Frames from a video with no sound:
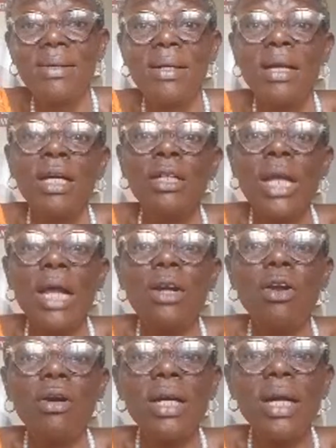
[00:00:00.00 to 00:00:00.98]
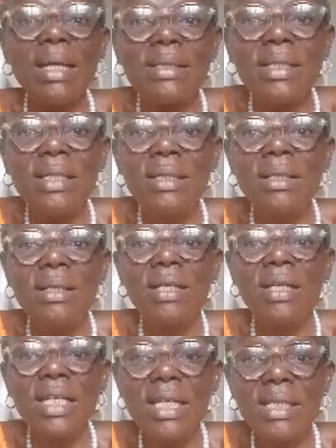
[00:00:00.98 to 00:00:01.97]
Now, lauric acid
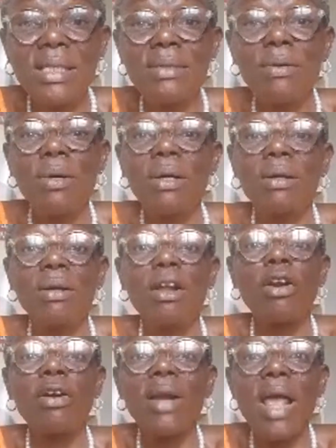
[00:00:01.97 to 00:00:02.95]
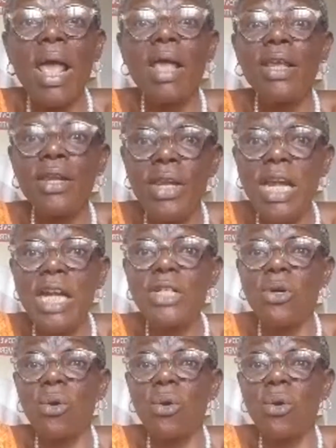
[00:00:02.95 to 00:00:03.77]
is rare in nature.